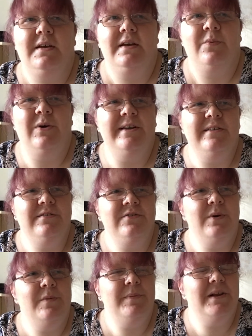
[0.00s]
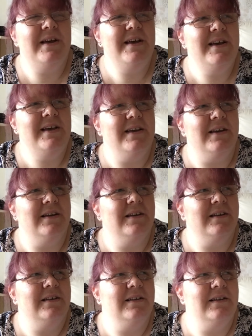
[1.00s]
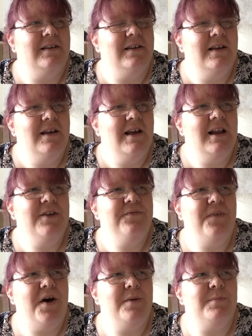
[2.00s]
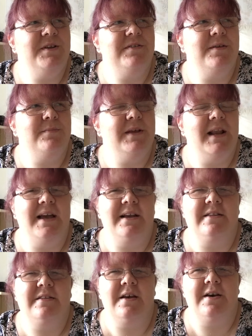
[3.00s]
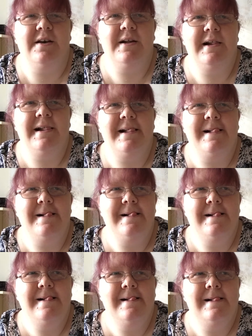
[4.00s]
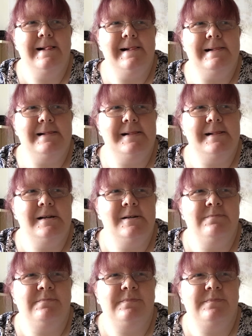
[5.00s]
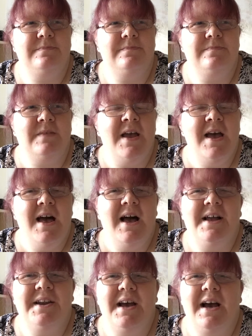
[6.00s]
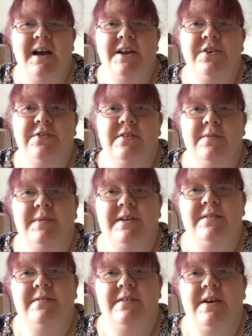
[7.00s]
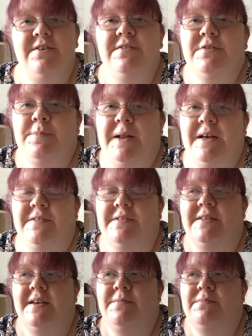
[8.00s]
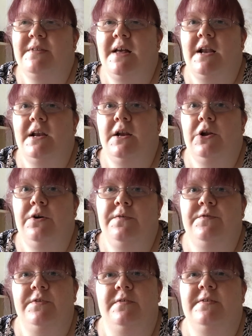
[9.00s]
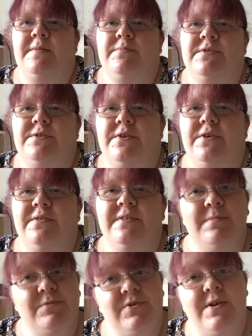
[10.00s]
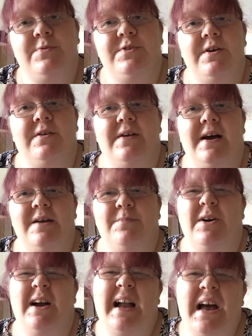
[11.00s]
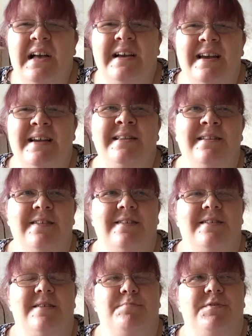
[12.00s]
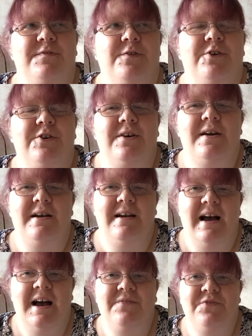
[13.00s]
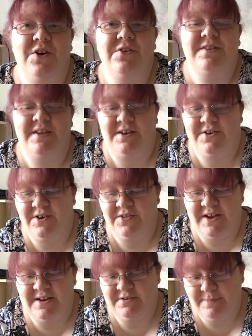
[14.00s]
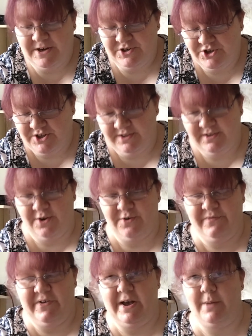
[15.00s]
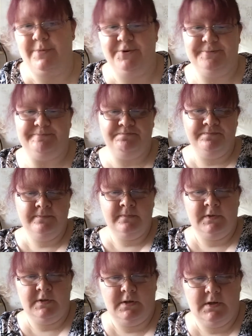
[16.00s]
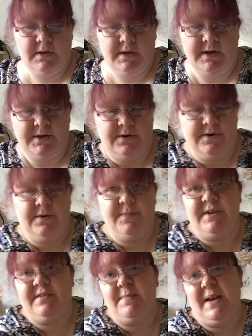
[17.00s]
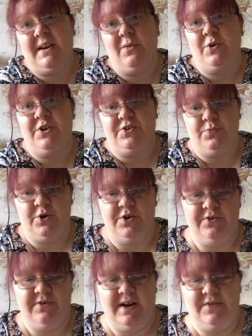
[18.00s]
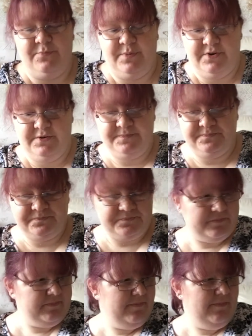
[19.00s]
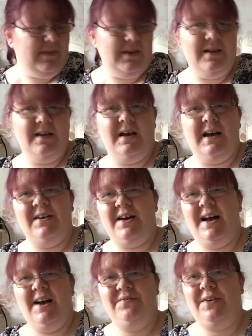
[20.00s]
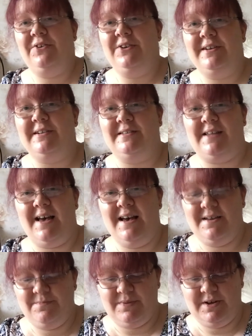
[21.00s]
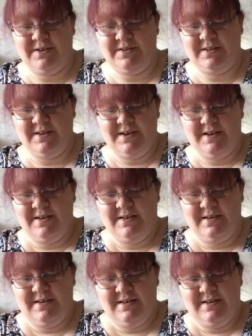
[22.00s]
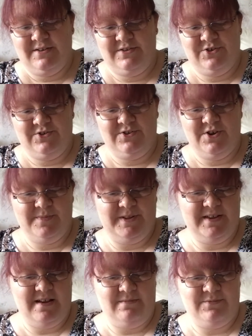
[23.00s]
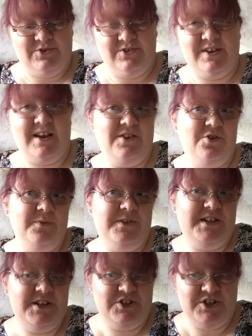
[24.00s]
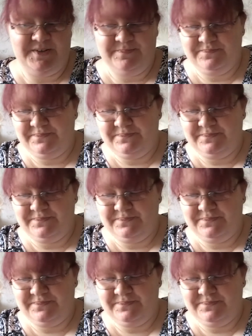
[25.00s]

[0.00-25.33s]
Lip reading: Yeah, what else do I play? I like Farming Simulator. And I used to play The Sims. I loved The Sims 2. Sims 3 was alright, but I can't get into The Sims 4. I have got it and all the expansions so far, but I don't know, but it's mainly World of Warcraft, but I have very little time because it's just all my time's just taken up with stitching.